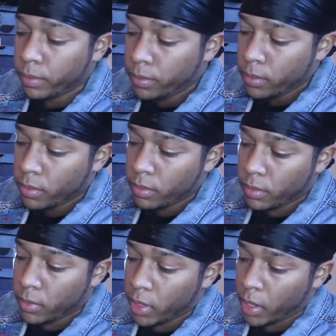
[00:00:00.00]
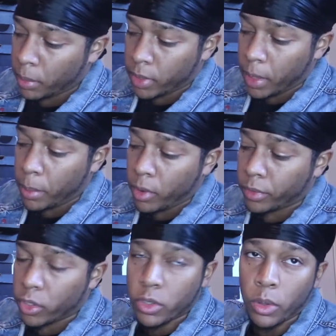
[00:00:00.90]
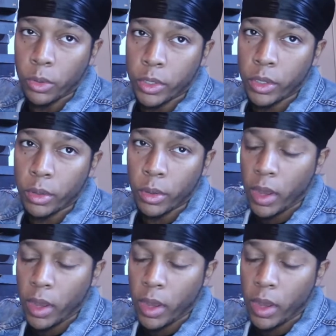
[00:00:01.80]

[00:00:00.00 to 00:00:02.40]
and I'm gonna tape off the sole too,